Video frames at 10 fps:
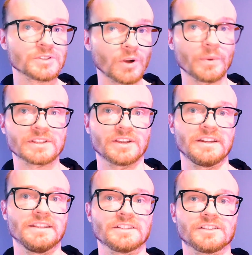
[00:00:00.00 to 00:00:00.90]
so
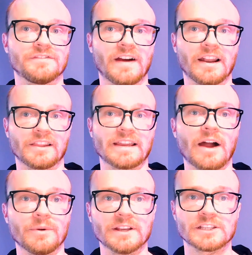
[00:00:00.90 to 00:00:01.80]
excited this is finally
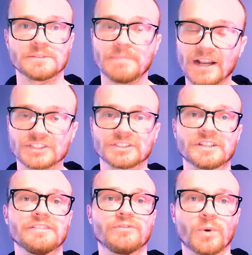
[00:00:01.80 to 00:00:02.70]
out,
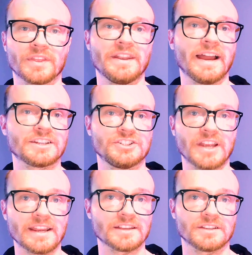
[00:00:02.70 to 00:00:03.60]
especially for the
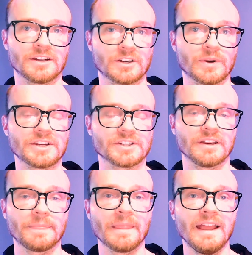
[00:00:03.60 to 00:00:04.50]
Next.js
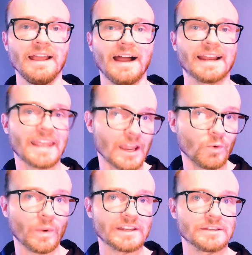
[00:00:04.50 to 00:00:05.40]
integration. I
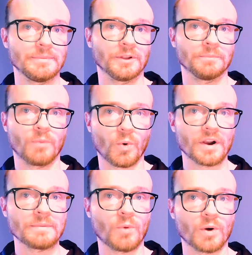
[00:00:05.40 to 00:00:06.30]
can't wait to build
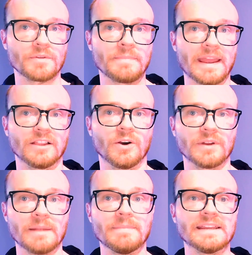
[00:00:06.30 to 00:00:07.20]
more and more with
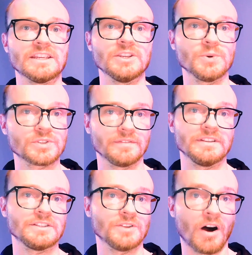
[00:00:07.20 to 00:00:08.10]
Payload and make use of
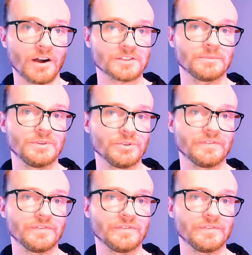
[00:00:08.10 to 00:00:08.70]
these awesome new